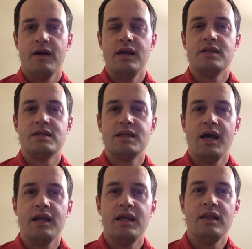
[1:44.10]

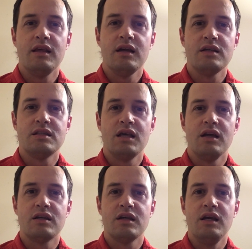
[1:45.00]
Instead, he thinks
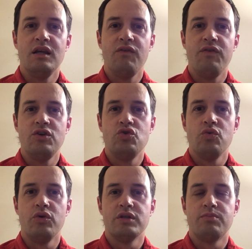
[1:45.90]
that
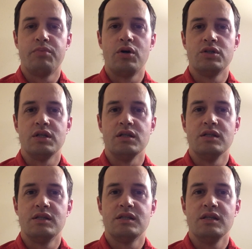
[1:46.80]
individual
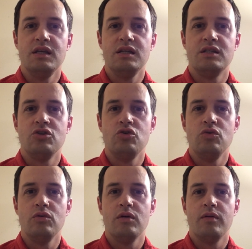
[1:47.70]
persons need
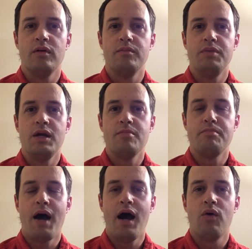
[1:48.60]
to be
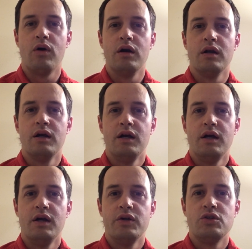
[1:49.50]
empowered
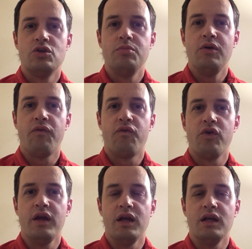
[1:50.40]
to be
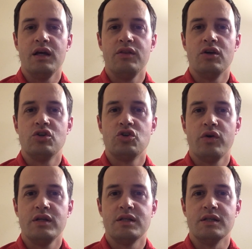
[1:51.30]
free in their
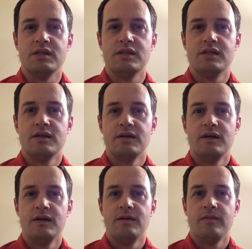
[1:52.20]
choices.
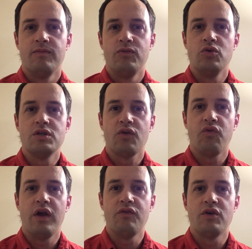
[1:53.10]
Nozick
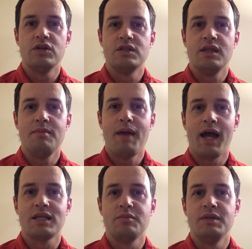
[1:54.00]
favors the
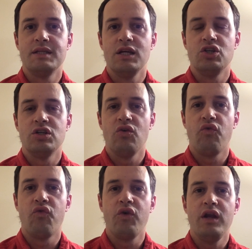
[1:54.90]
maximization of
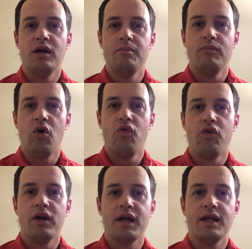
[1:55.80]
freedom
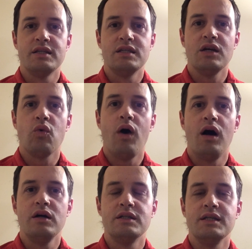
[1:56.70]
over and against
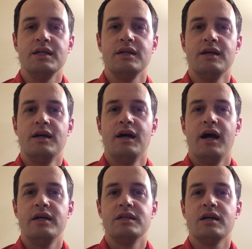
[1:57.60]
equality
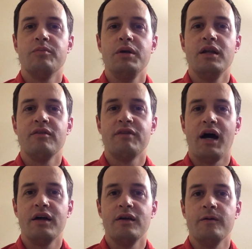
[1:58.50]
as a competing
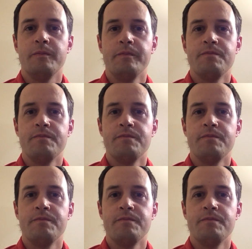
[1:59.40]
value.